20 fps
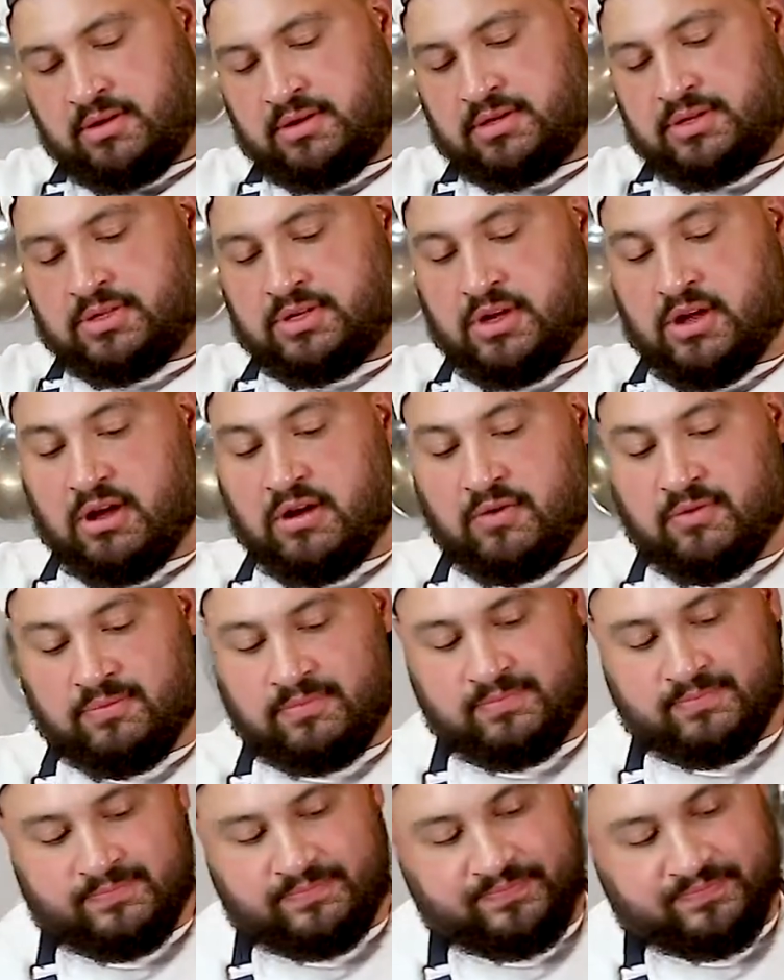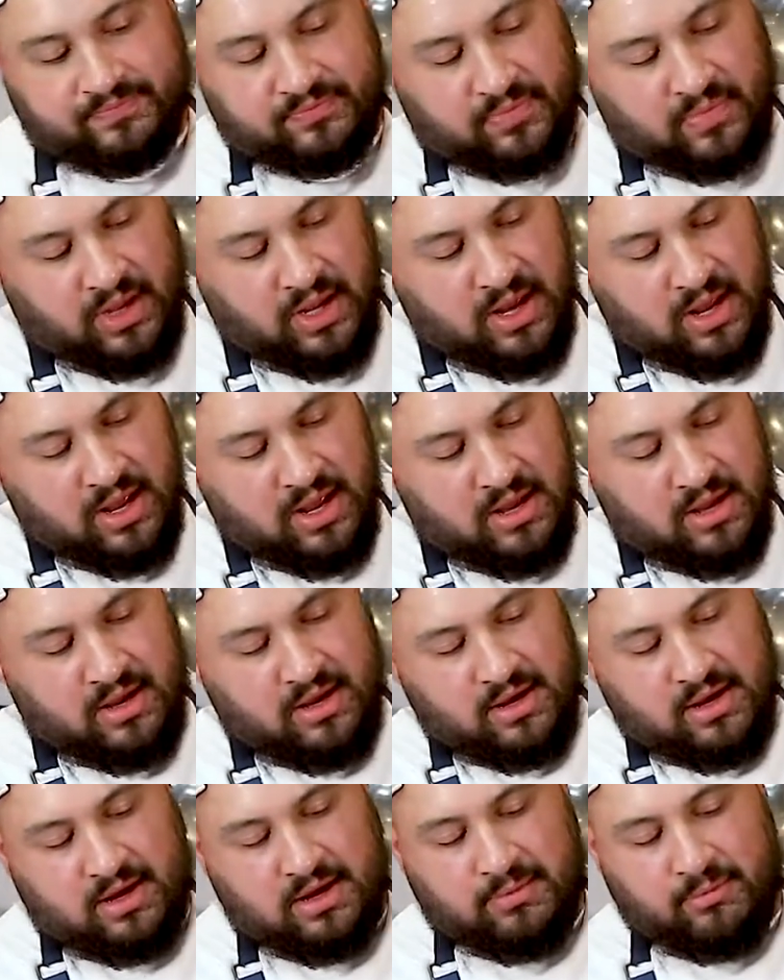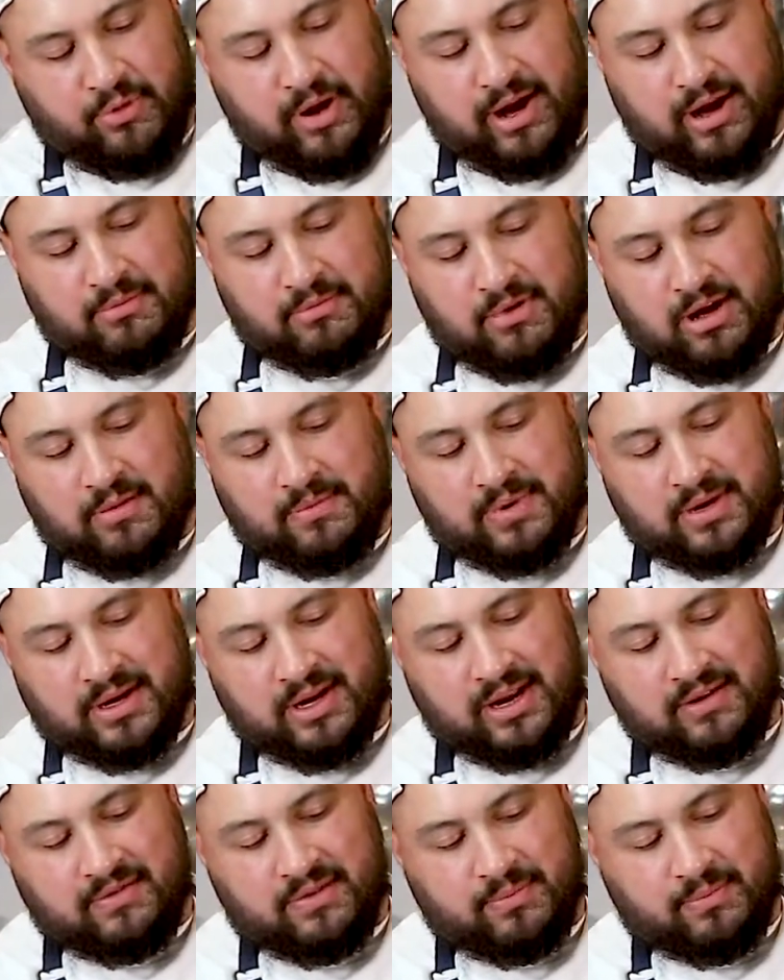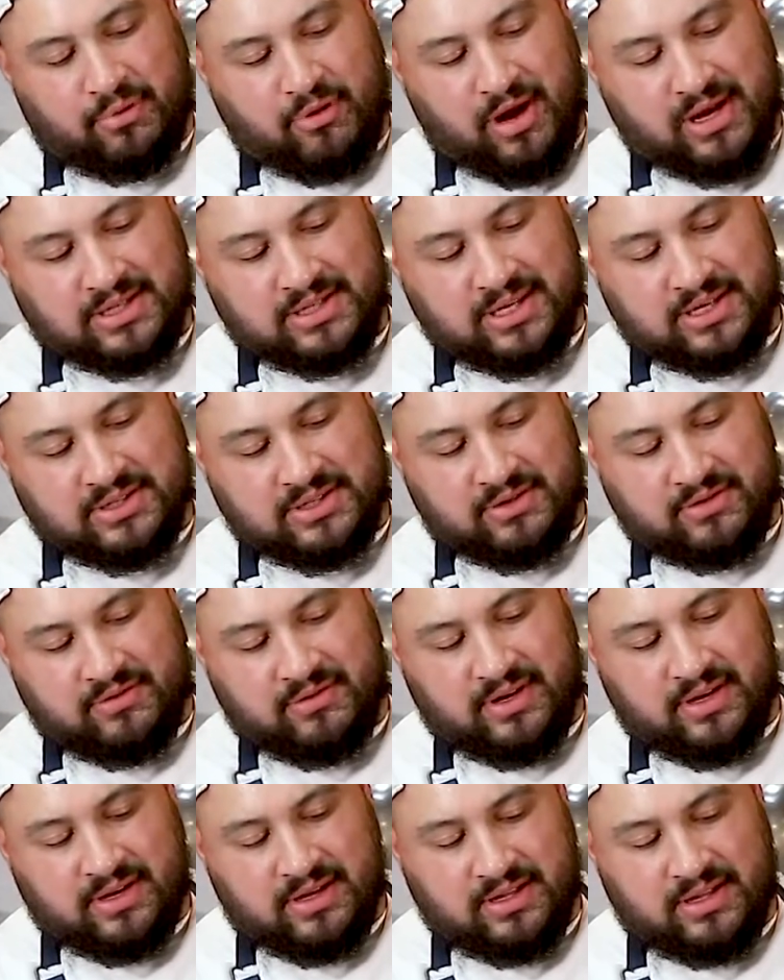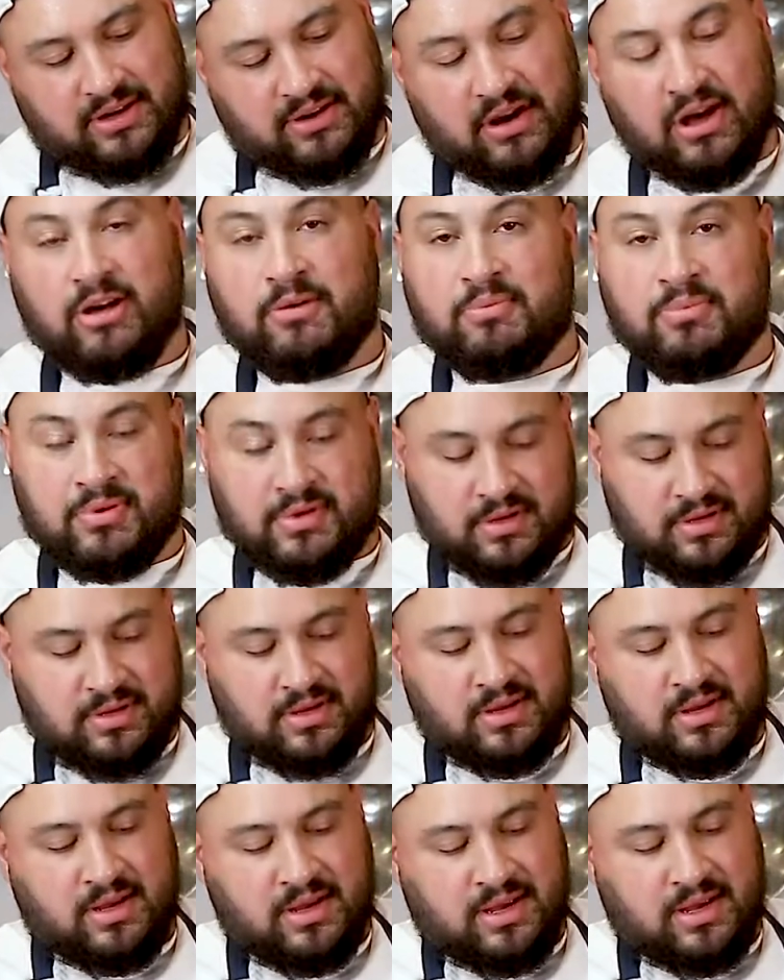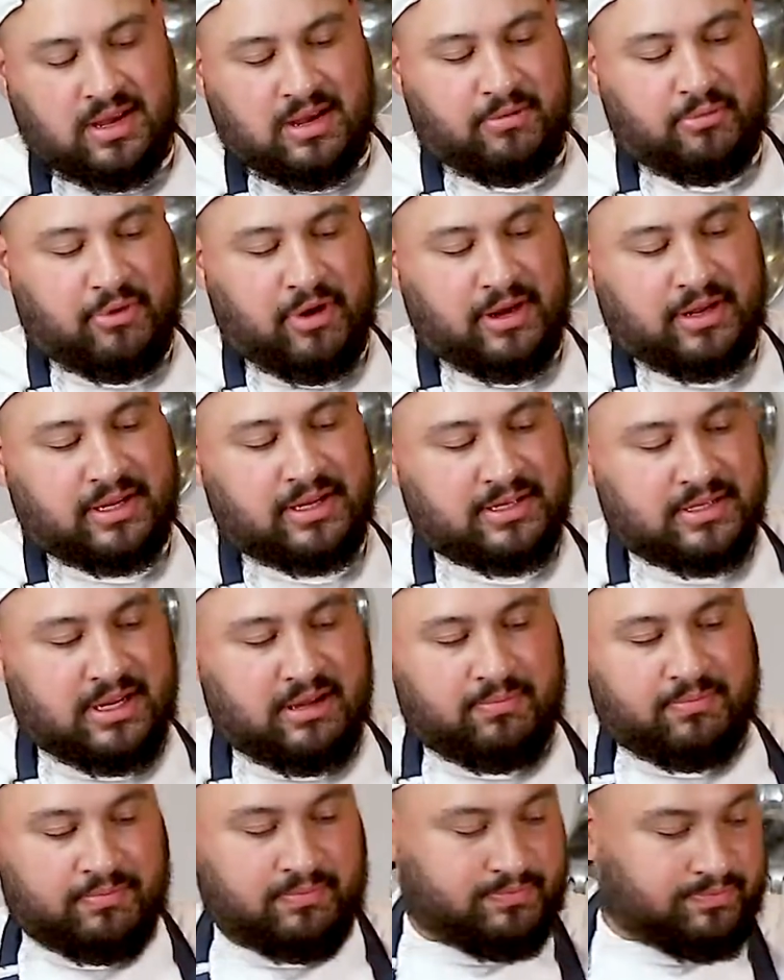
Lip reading: So we're gonna break them up. We're gonna give the processor a little help and break these up.